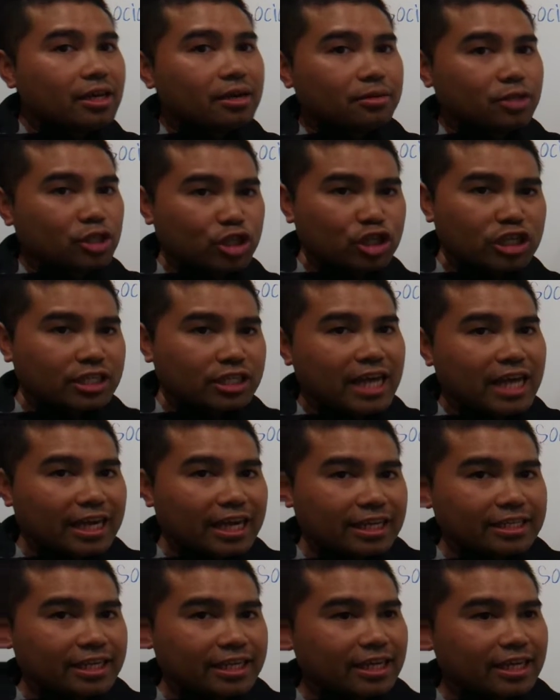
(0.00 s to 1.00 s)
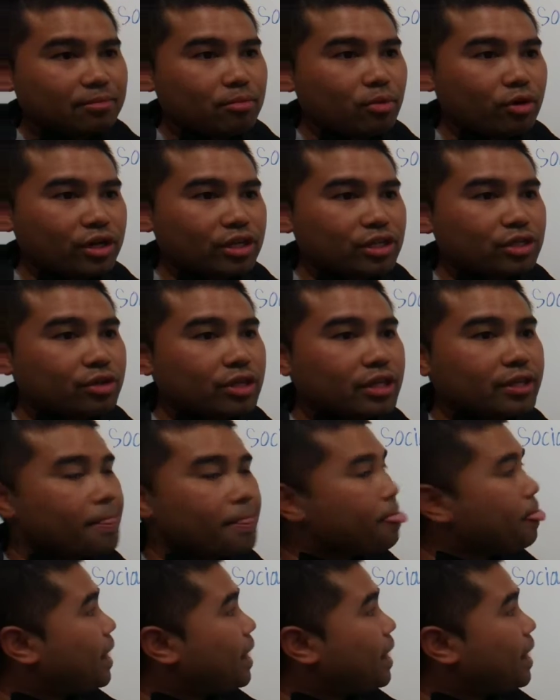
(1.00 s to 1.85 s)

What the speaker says: You just got to dig more into it.